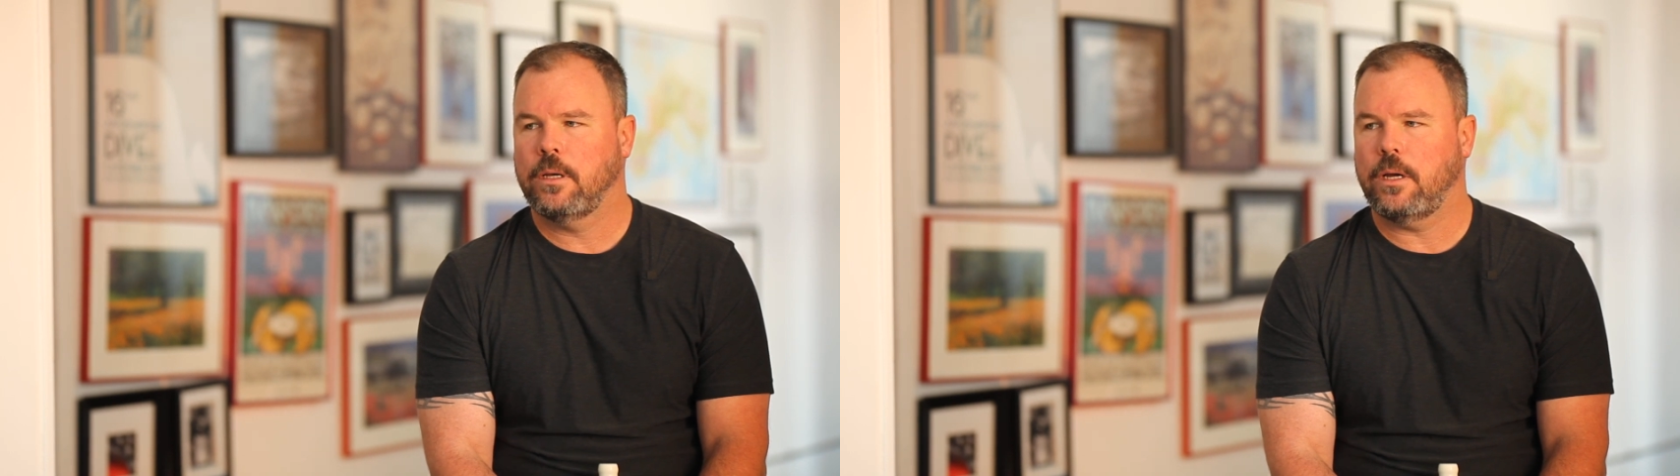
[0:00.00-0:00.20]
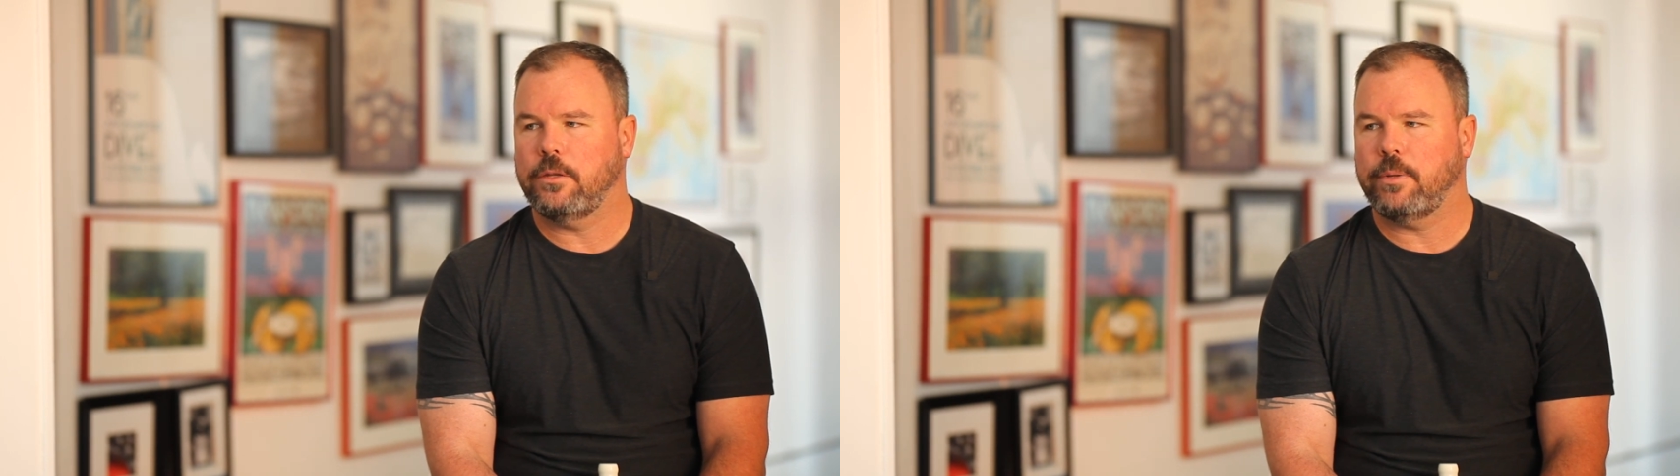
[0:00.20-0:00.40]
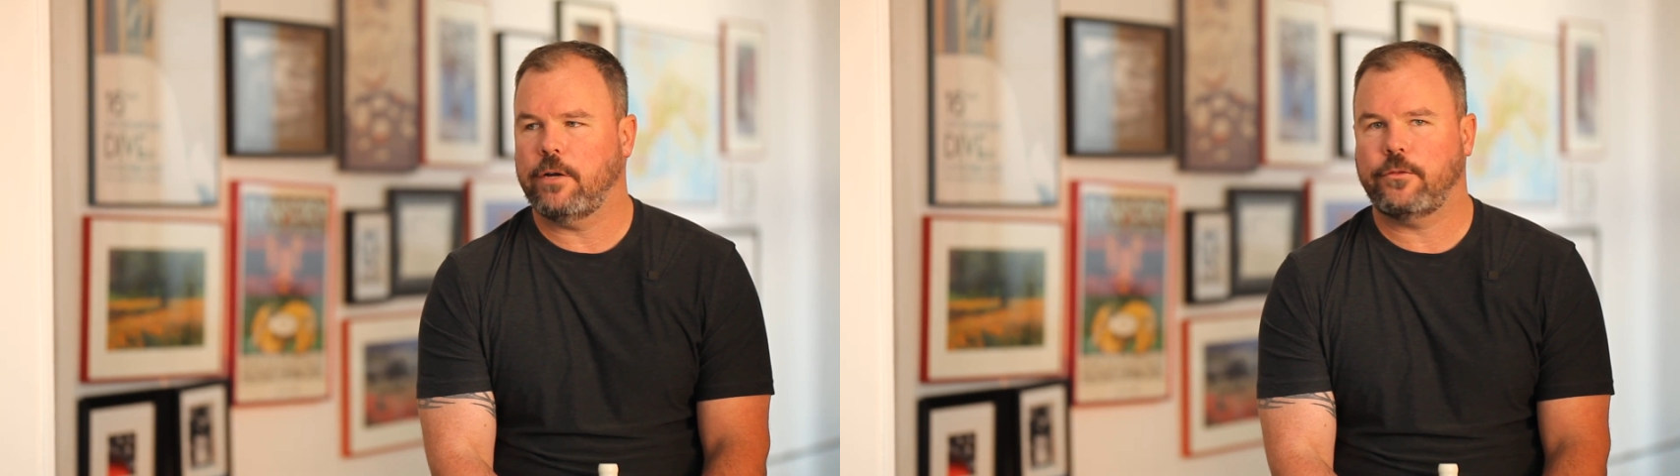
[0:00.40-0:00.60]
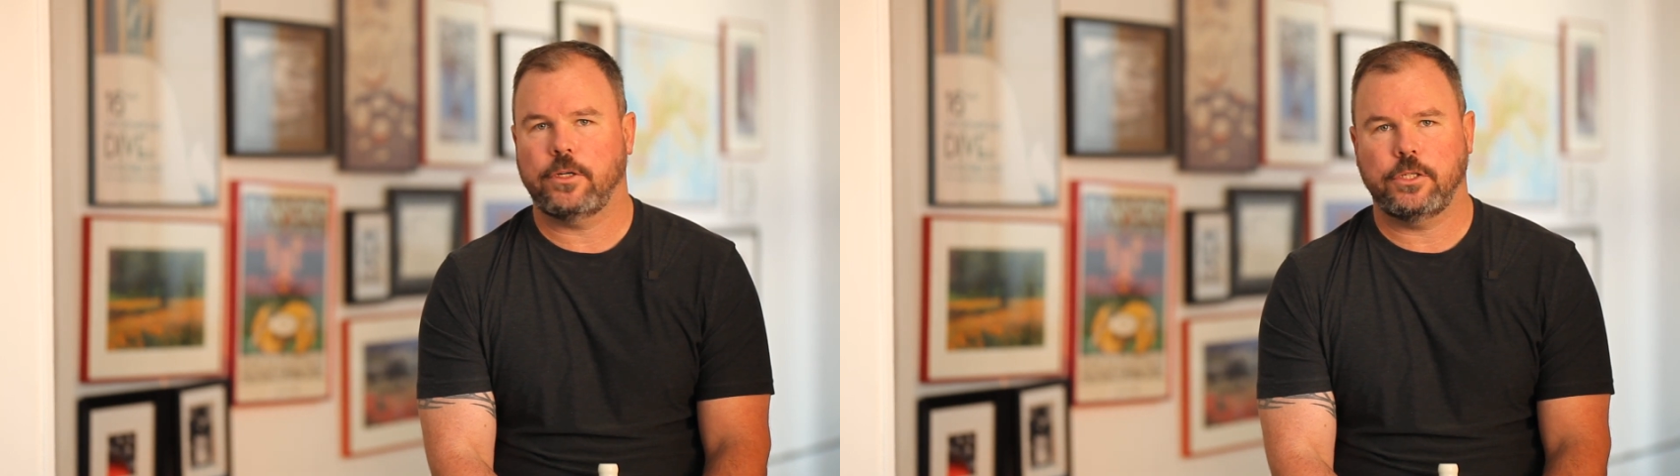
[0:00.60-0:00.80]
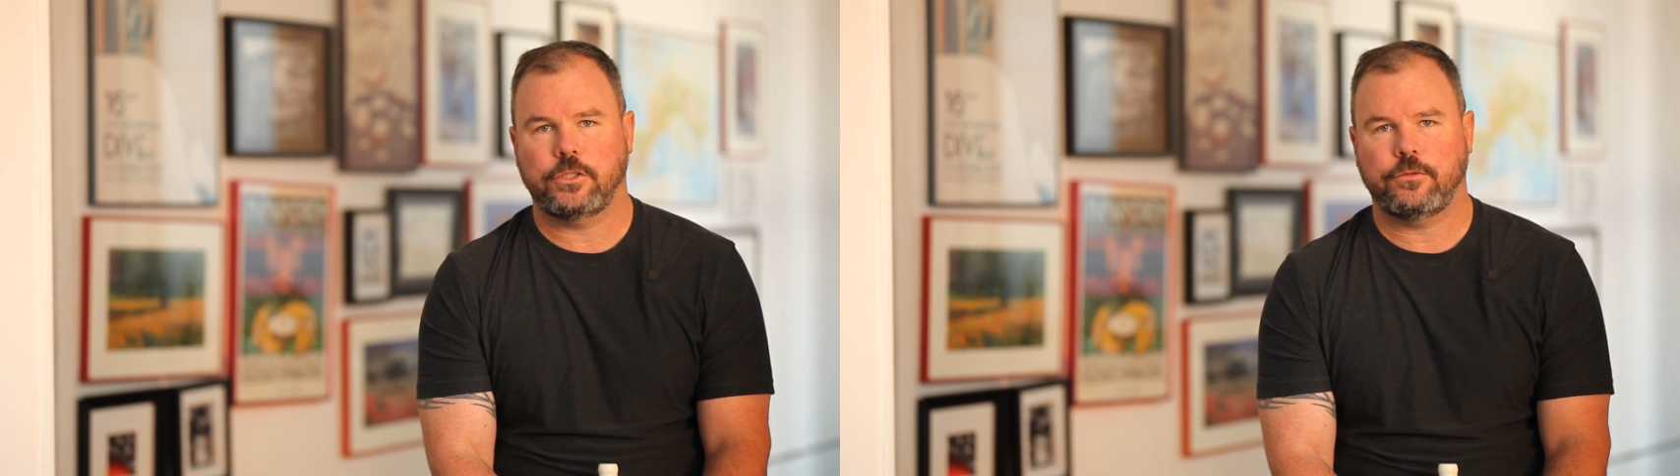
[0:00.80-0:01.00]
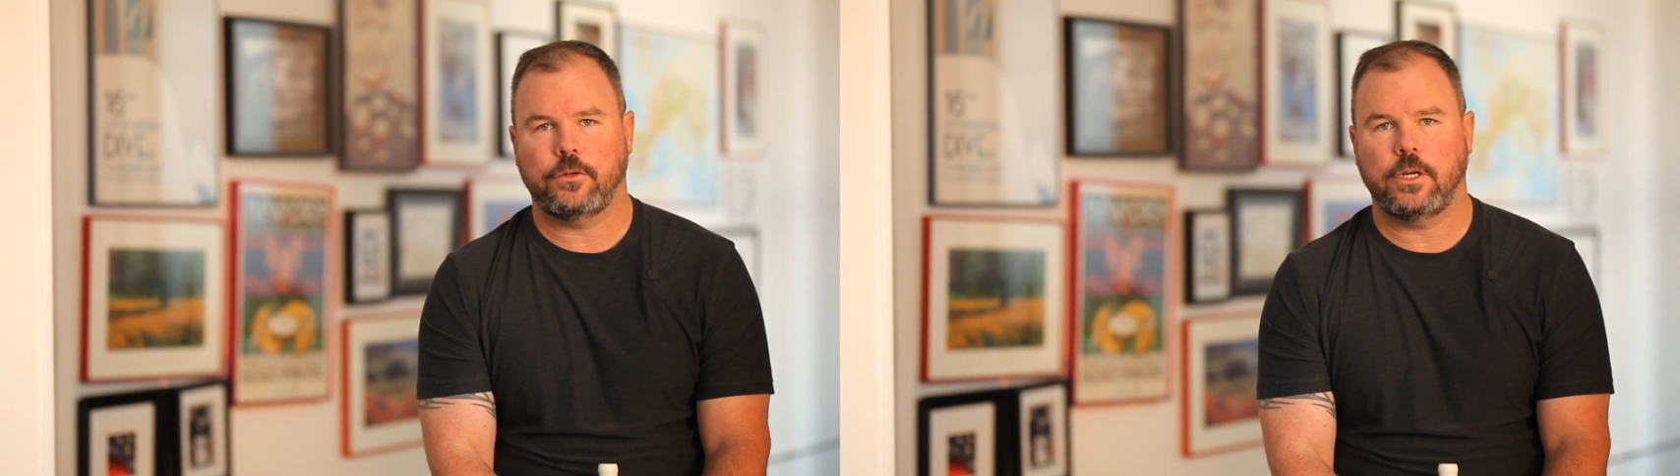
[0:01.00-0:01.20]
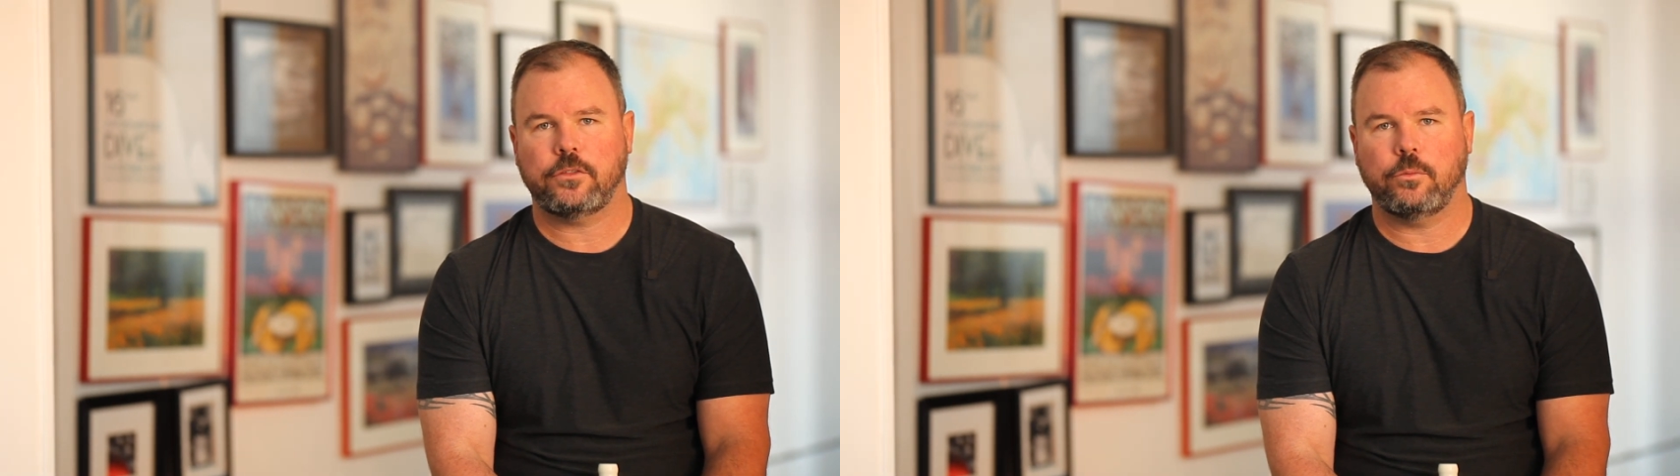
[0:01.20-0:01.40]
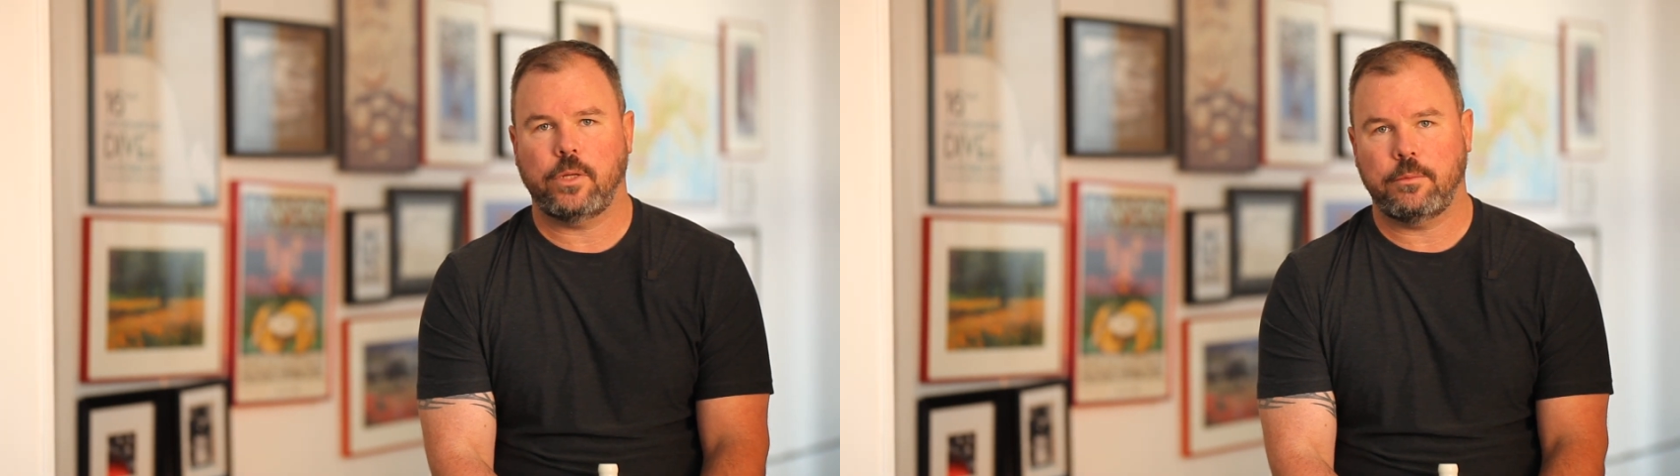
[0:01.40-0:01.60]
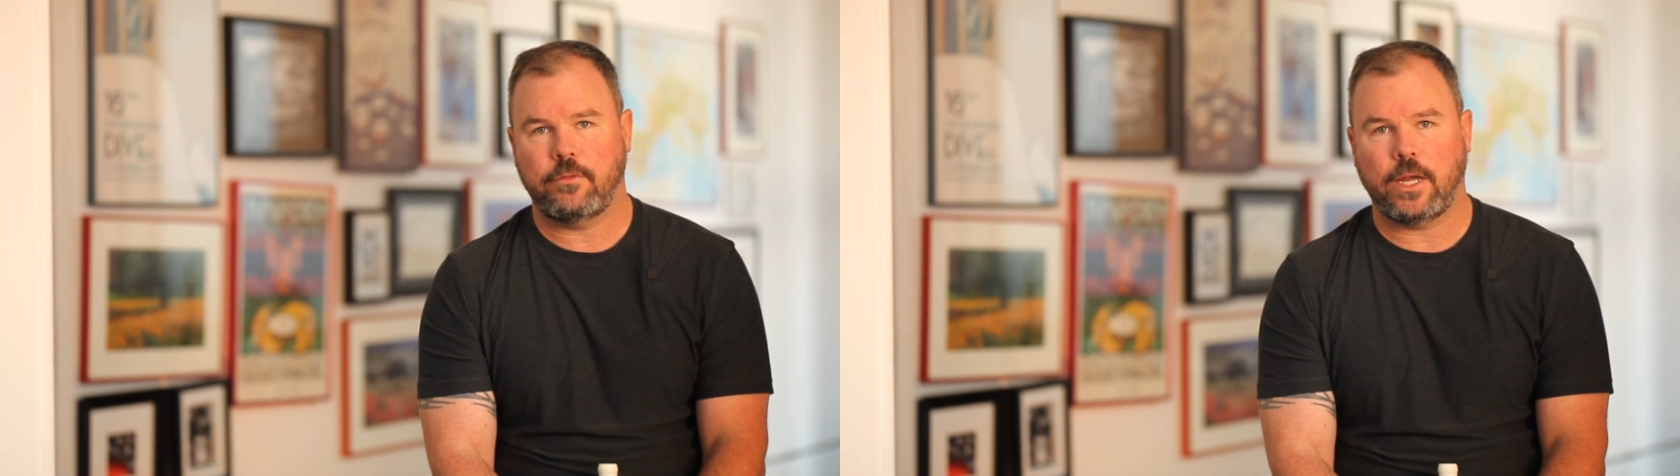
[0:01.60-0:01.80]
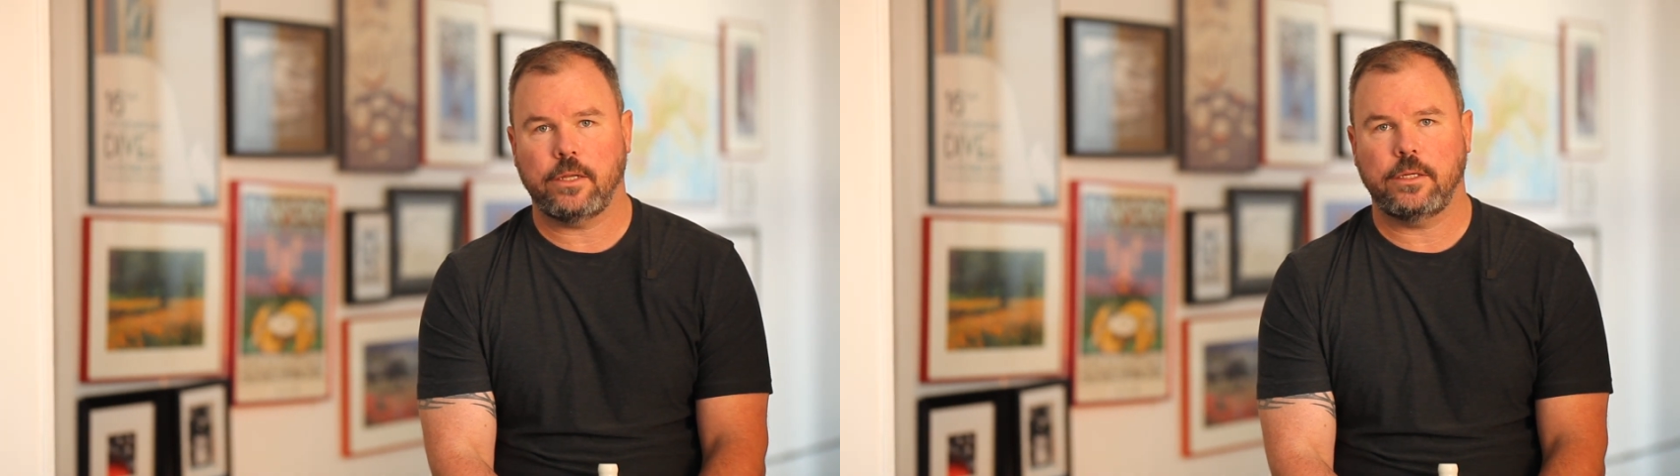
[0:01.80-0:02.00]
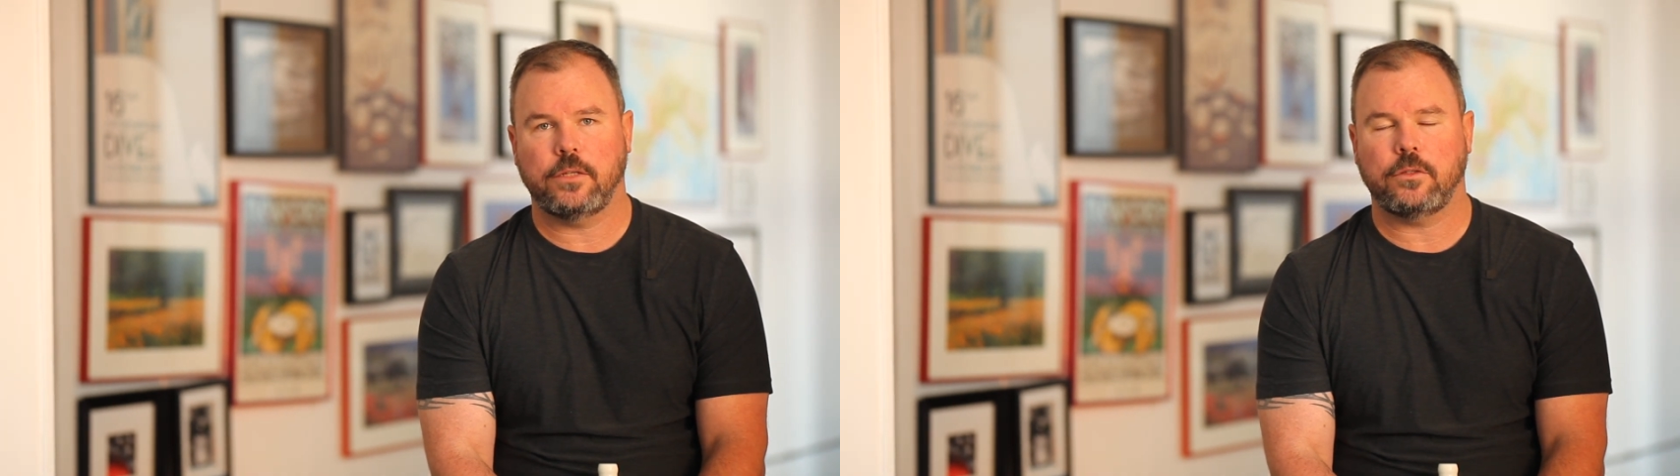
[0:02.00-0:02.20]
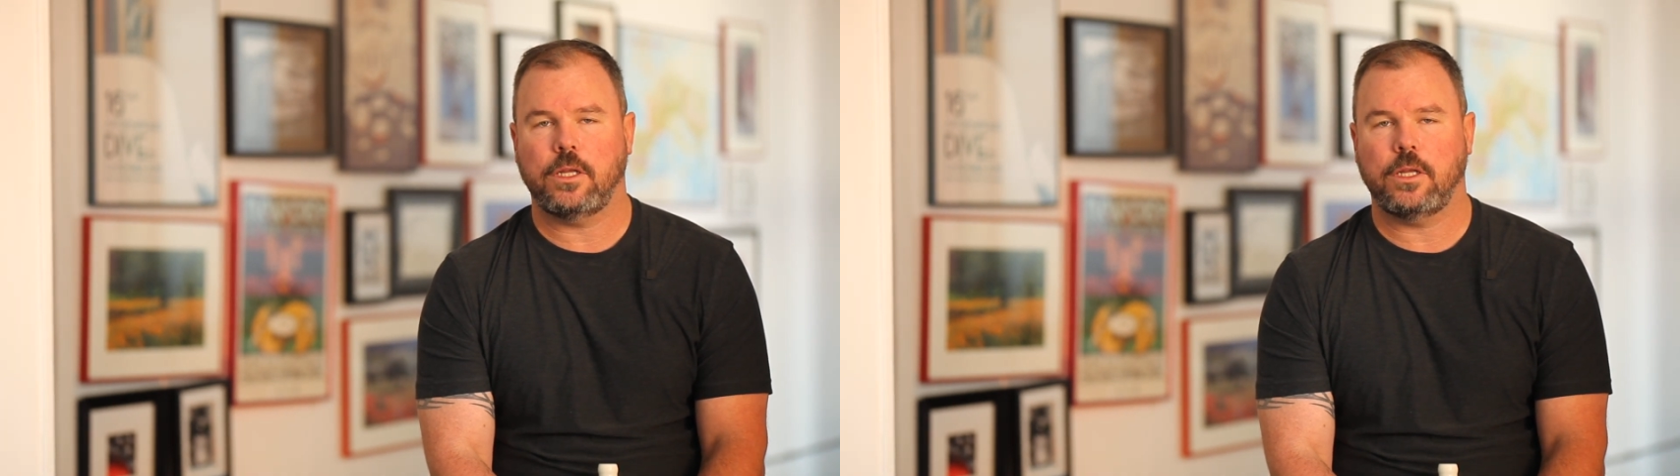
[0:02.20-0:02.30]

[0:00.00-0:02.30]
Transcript: The Blaufränkisch for us in Willamette Valley has